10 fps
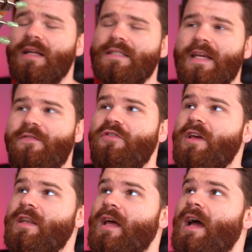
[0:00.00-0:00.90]
definitely
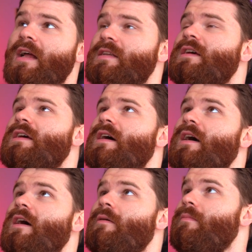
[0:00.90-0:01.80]
not
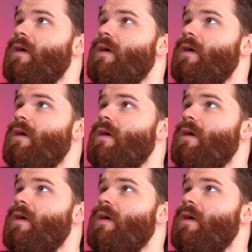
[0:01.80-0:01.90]
um,